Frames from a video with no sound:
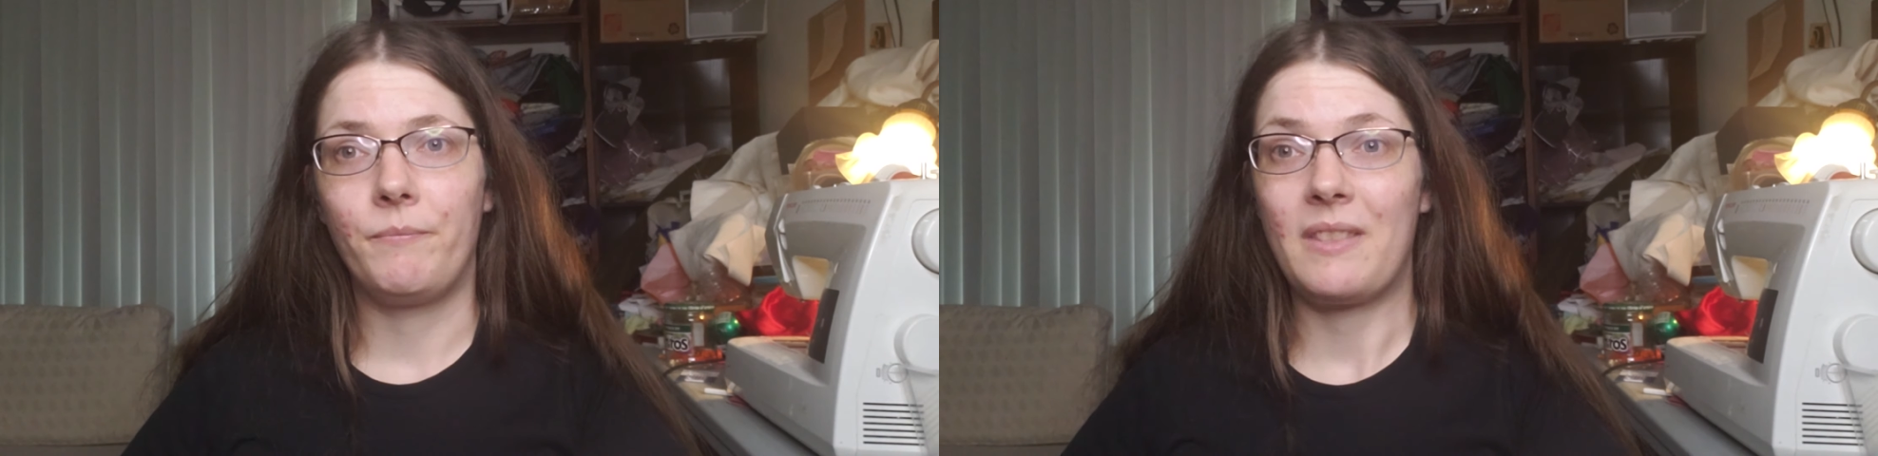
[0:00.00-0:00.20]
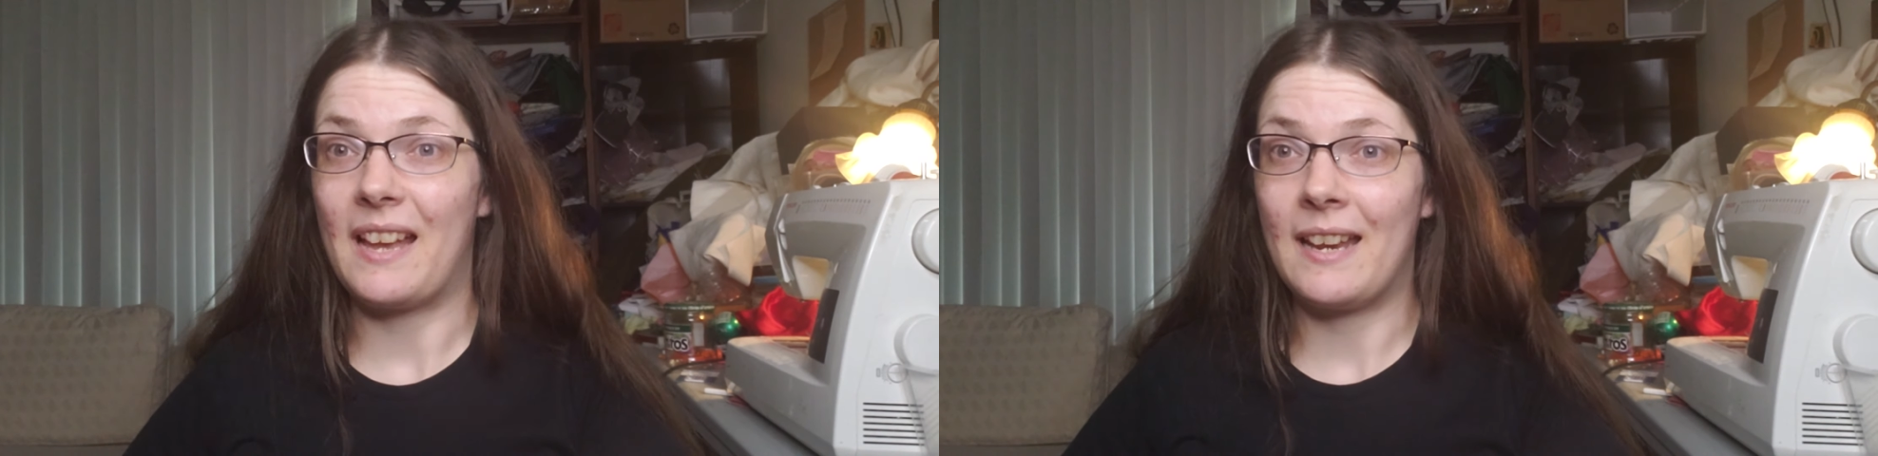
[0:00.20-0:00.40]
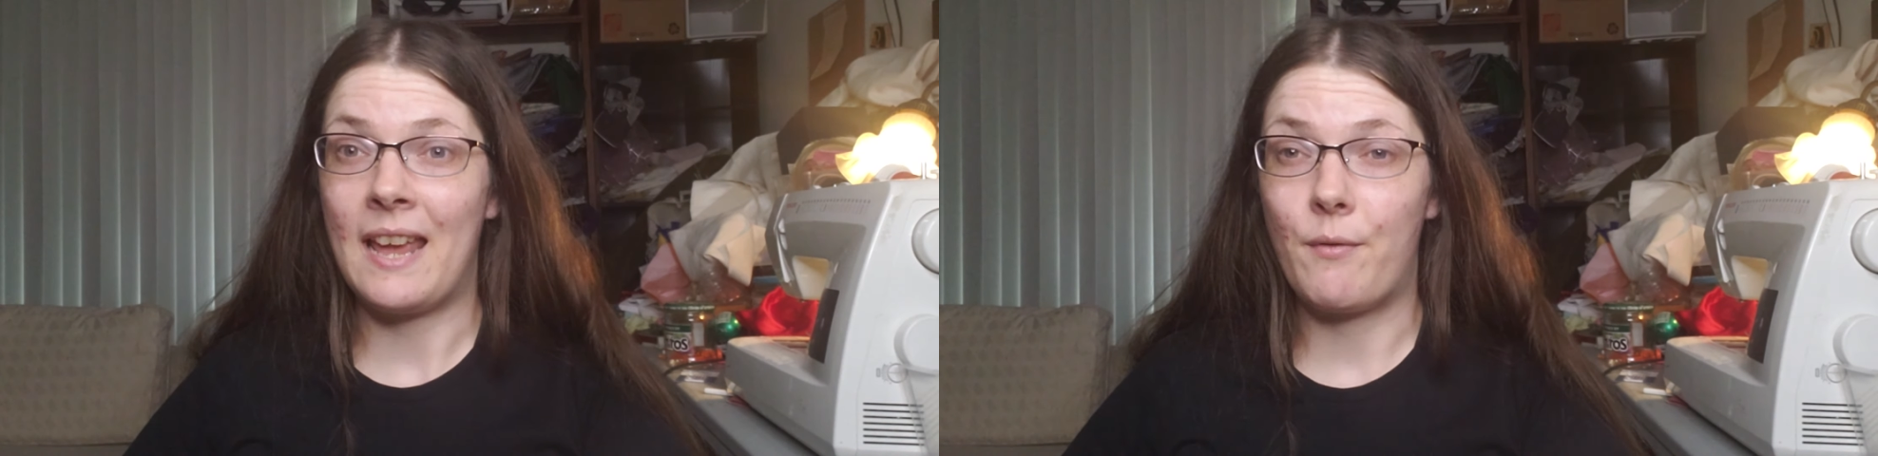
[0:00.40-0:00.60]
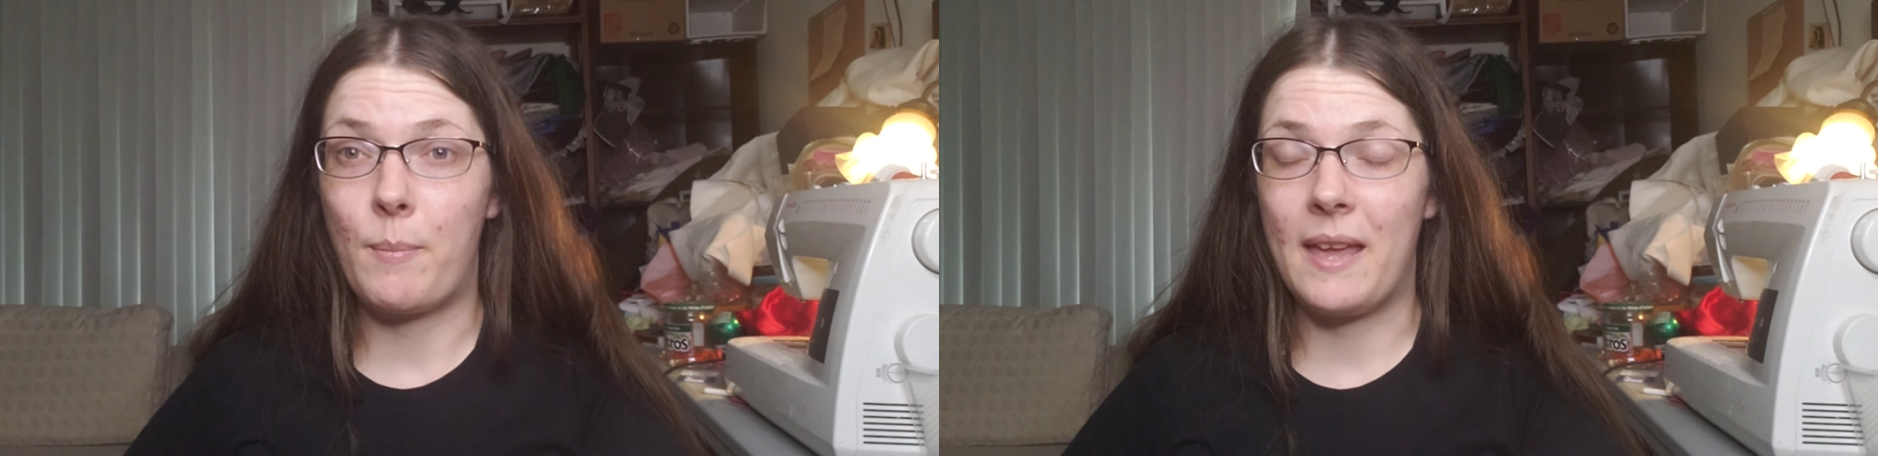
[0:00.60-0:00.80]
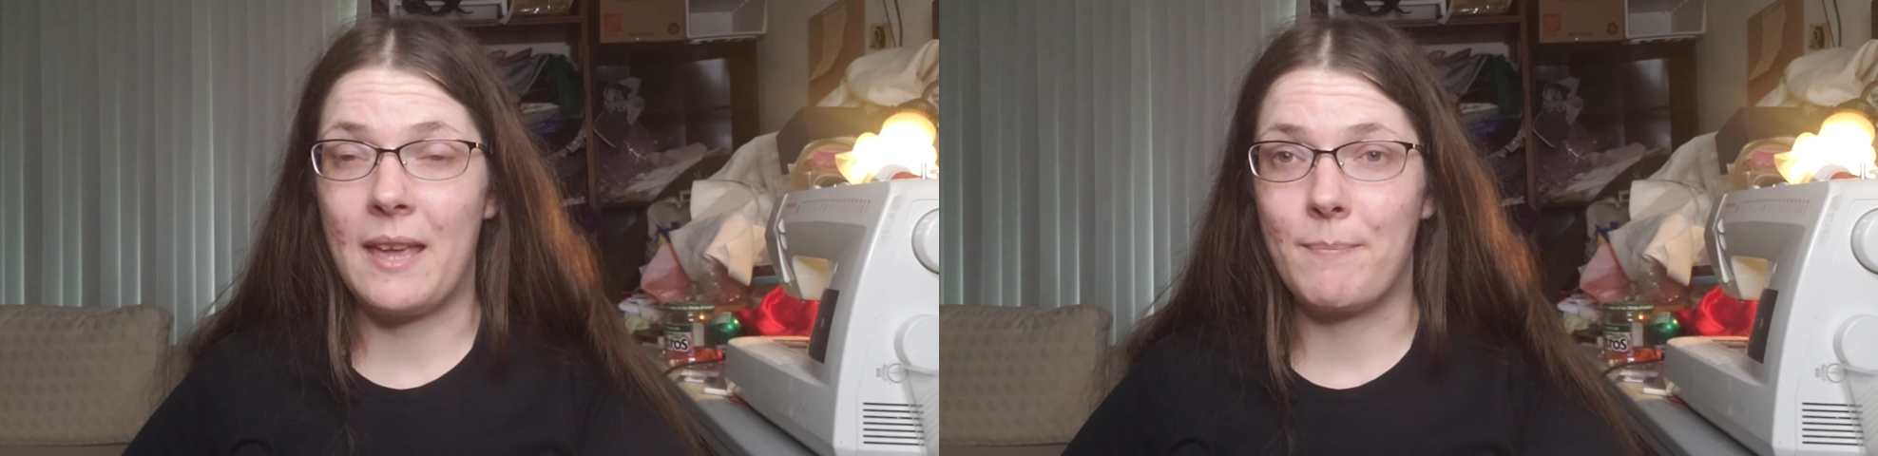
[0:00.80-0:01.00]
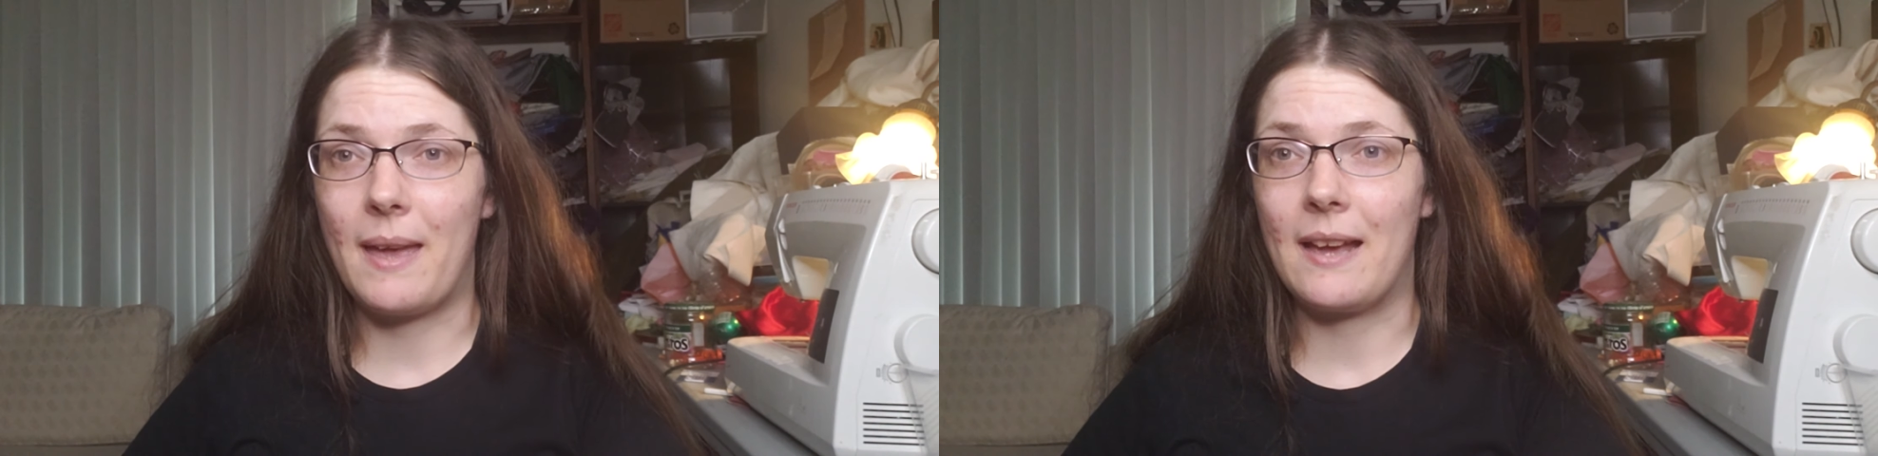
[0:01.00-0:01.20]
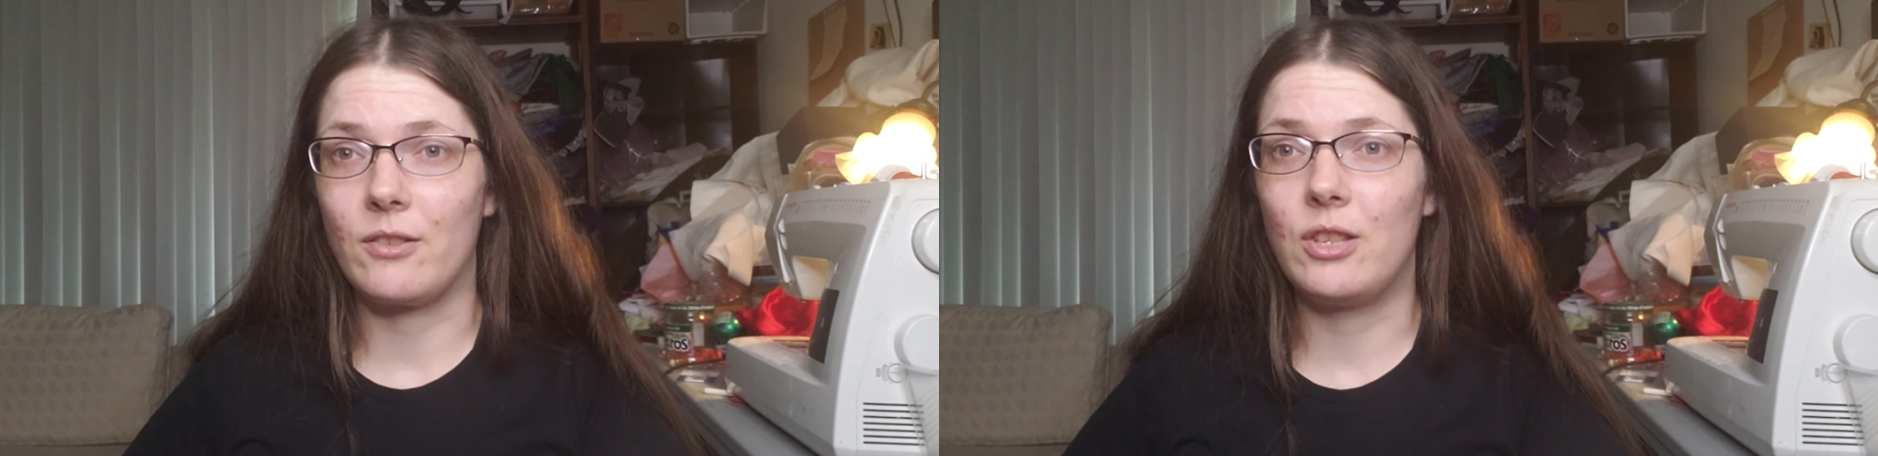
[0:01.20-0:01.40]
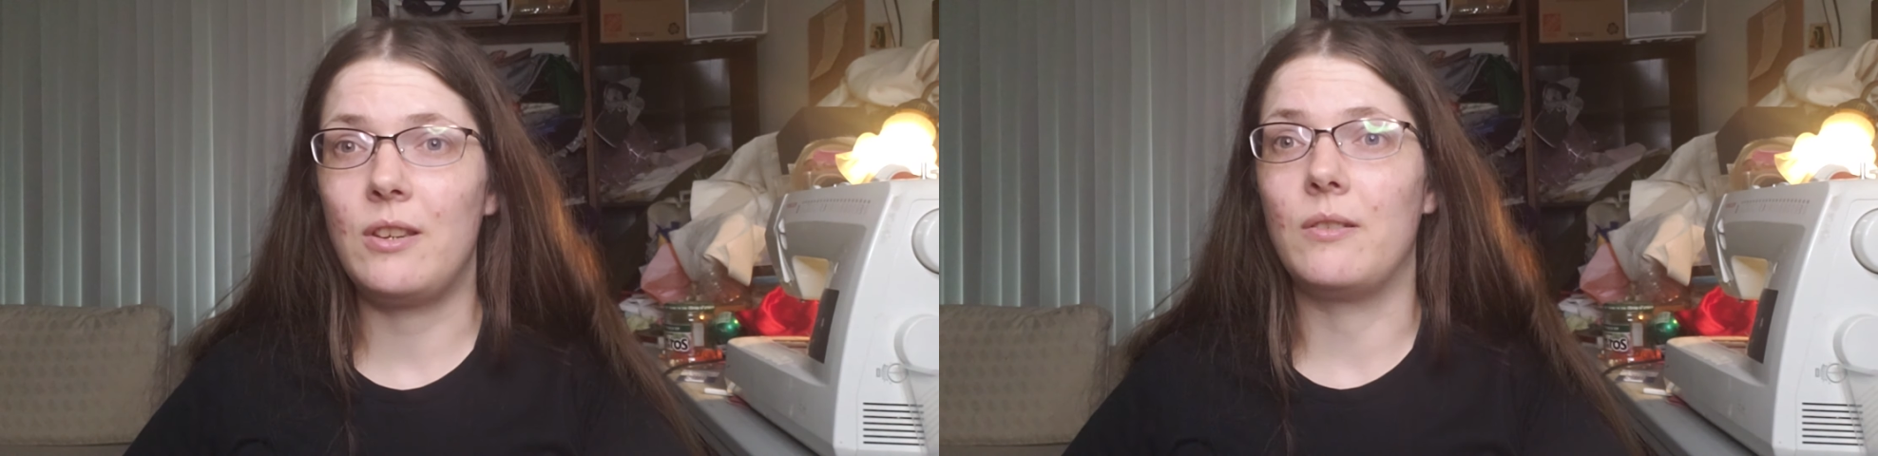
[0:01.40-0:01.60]
that can have a big
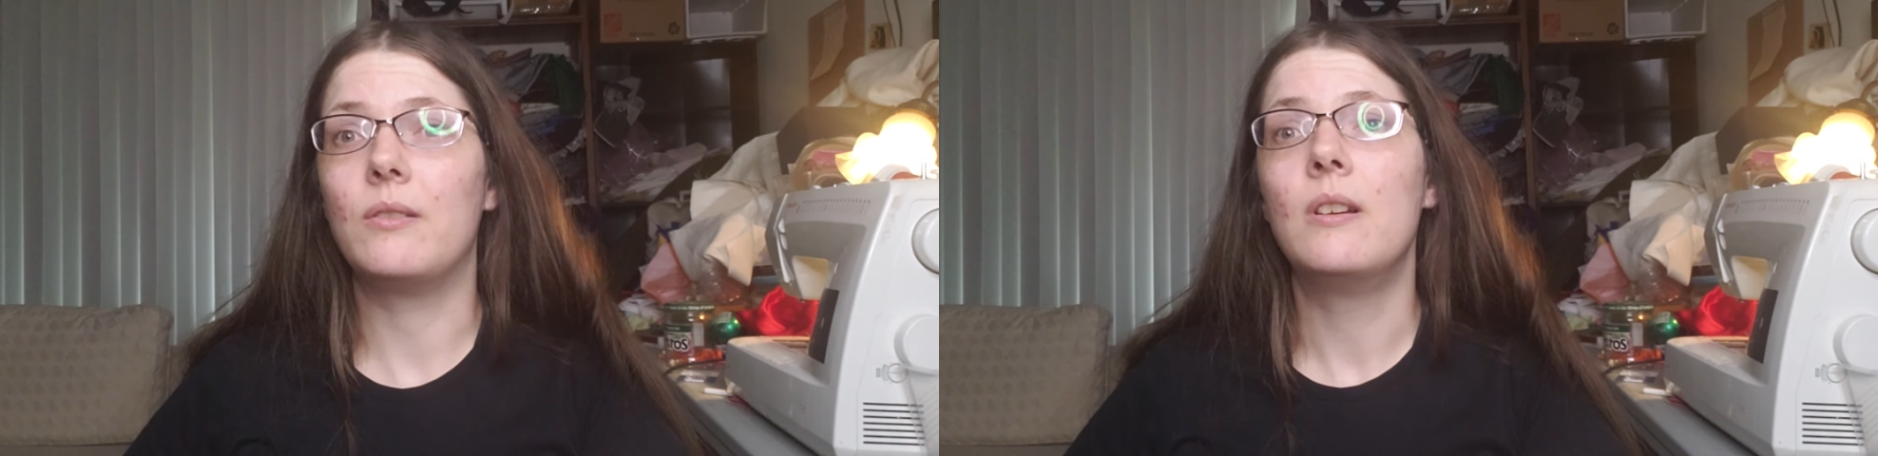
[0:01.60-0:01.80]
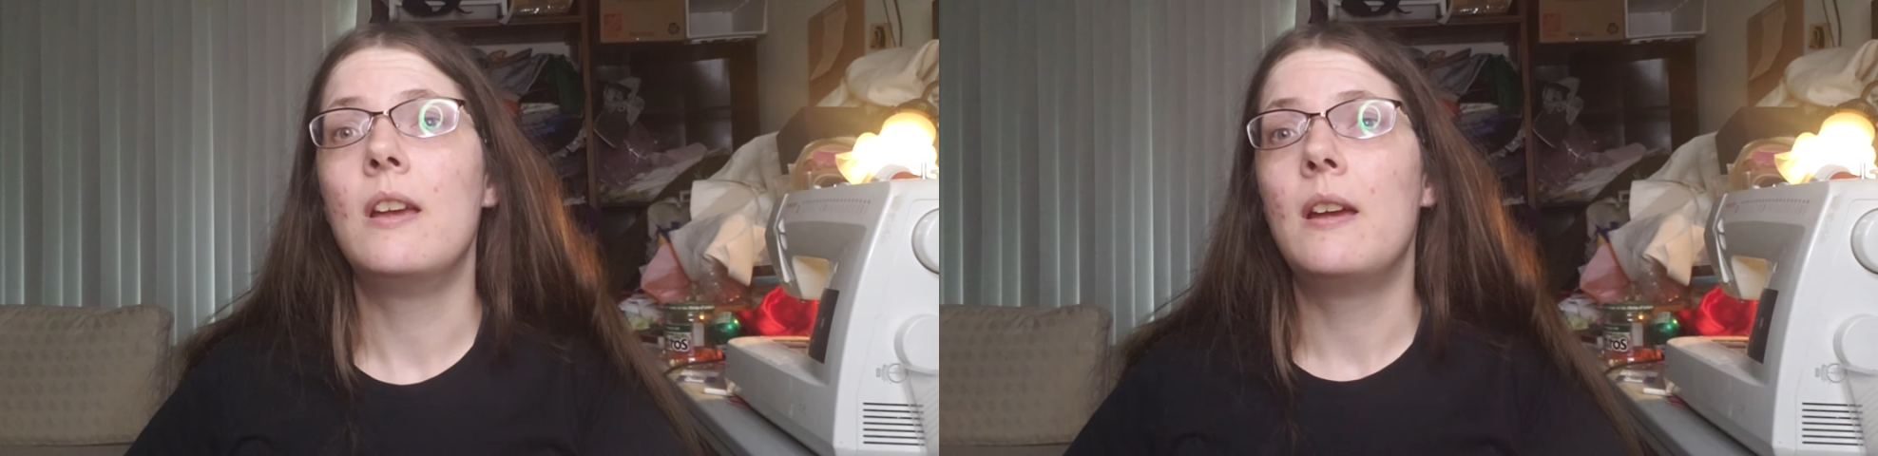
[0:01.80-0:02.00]
impact too.